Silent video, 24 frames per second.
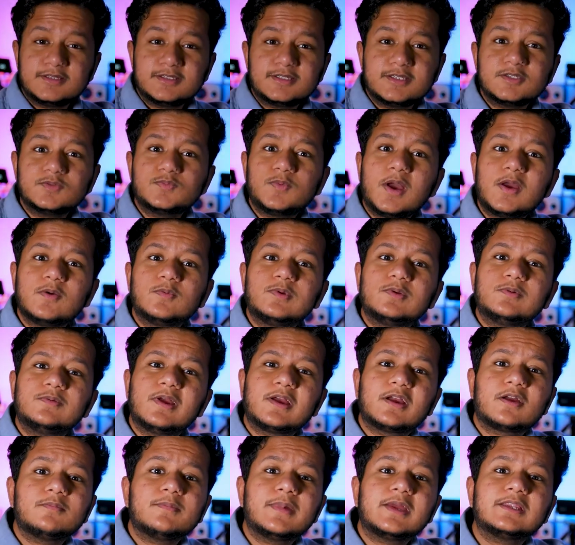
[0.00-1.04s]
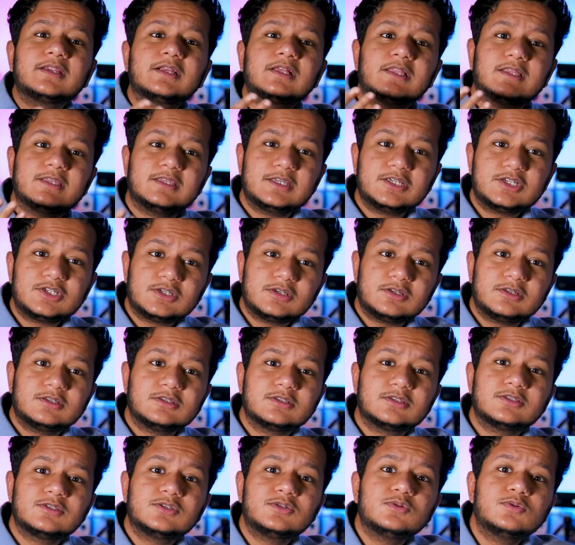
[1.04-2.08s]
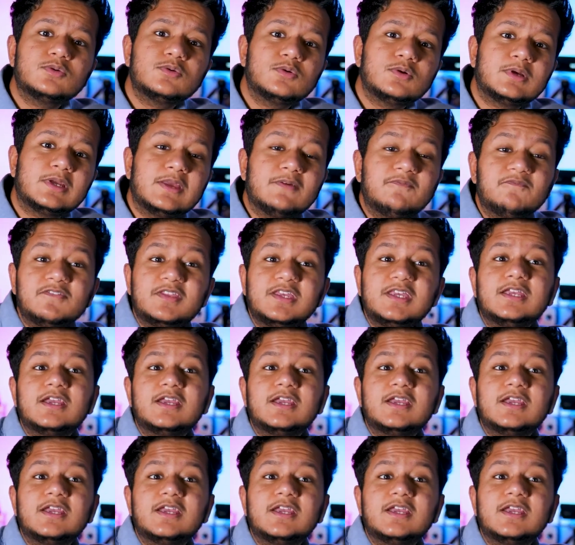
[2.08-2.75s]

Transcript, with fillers: is why we recommend clinicians to give the